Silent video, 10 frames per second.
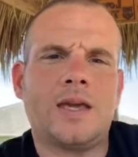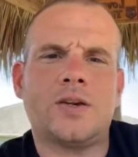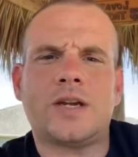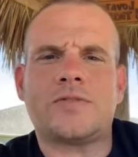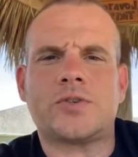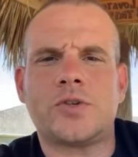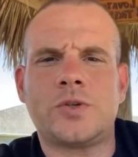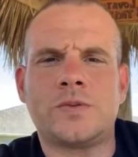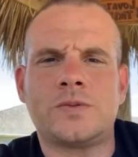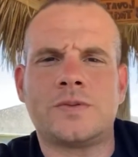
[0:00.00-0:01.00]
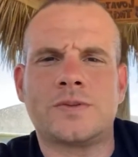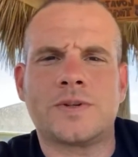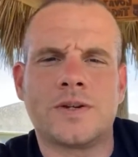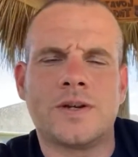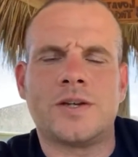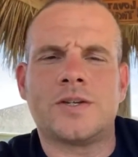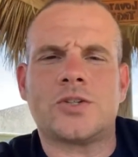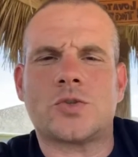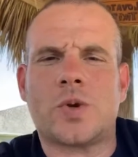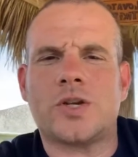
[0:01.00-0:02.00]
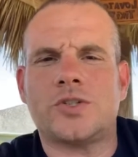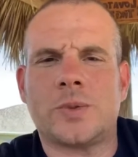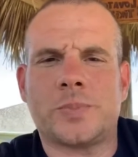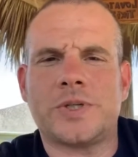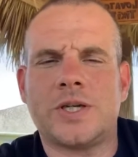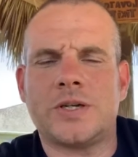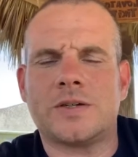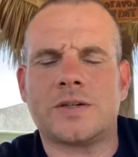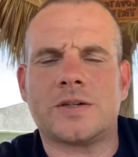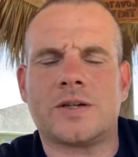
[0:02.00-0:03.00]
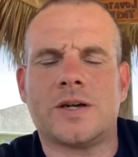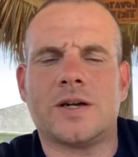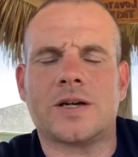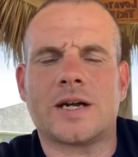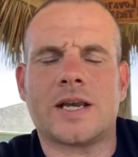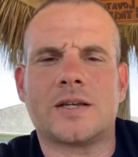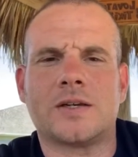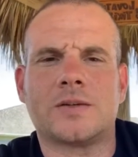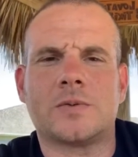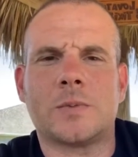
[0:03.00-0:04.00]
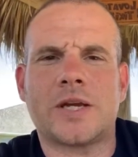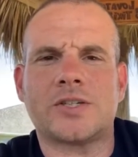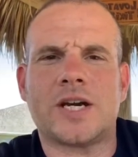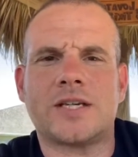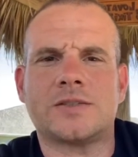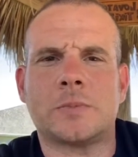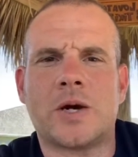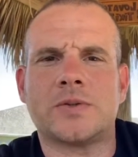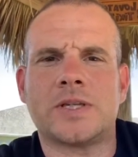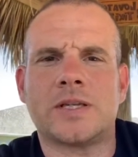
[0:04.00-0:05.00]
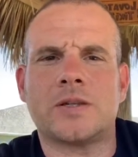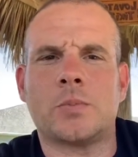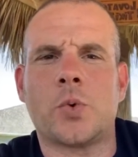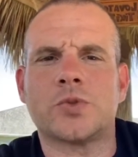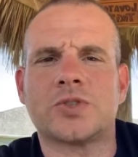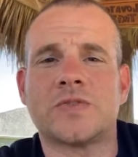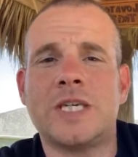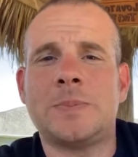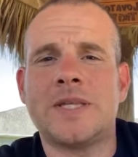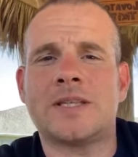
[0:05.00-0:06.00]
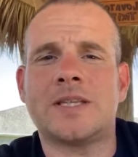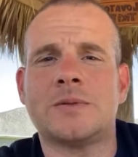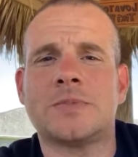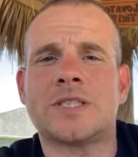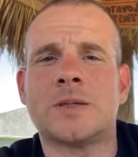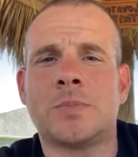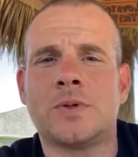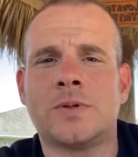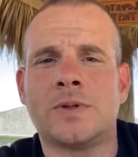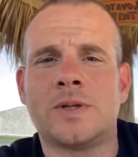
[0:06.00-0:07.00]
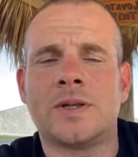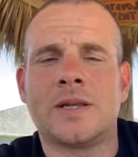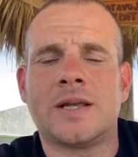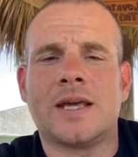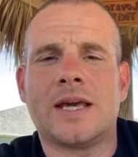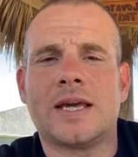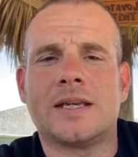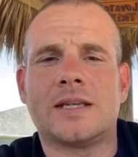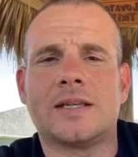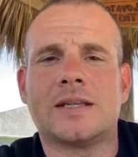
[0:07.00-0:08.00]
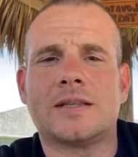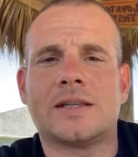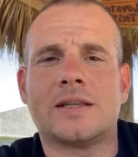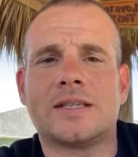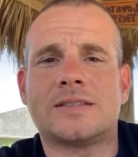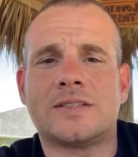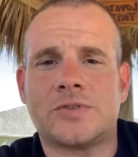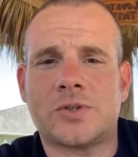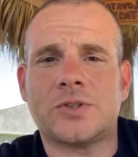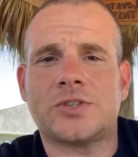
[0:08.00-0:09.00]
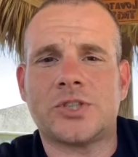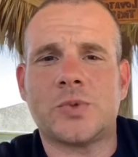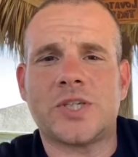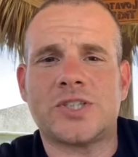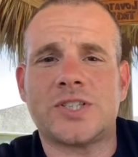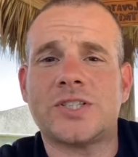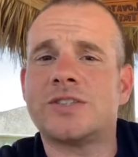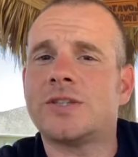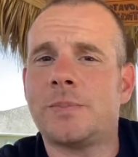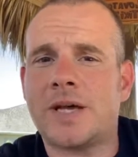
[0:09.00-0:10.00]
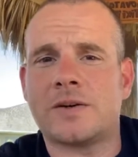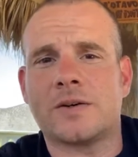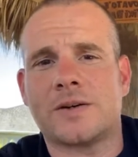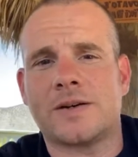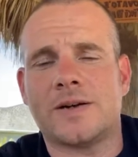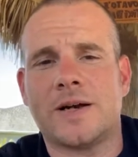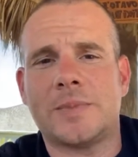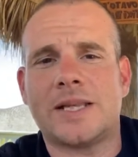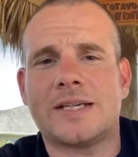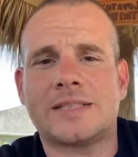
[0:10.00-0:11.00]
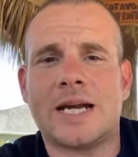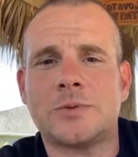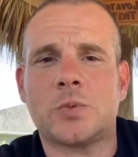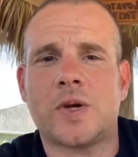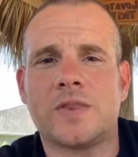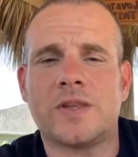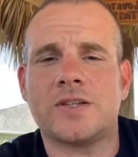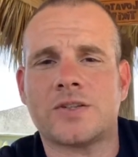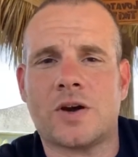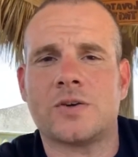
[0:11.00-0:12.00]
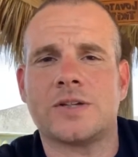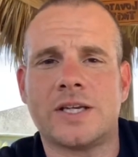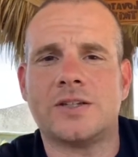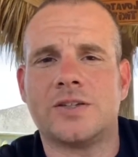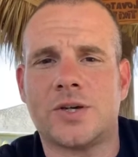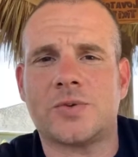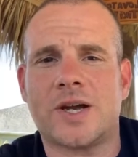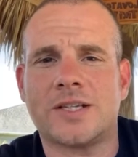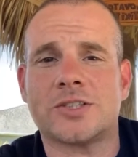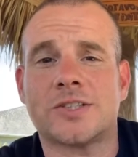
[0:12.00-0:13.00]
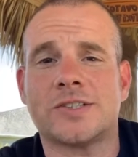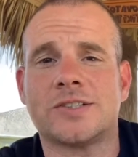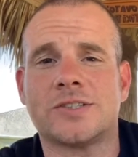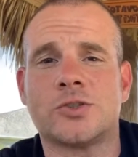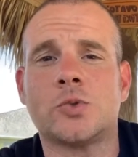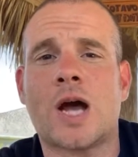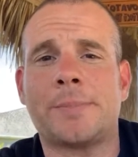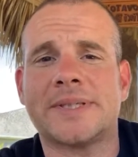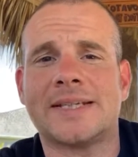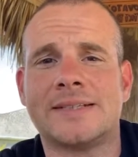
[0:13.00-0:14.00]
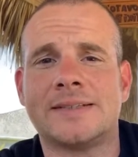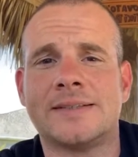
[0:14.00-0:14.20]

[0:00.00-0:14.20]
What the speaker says: afternoon. Just want to jump in here, kind of remind you guys about the importance of keeping things simple. And the less difficult a situation is, the better. A lot of times when things aren't getting done right, it's because it's too complicated.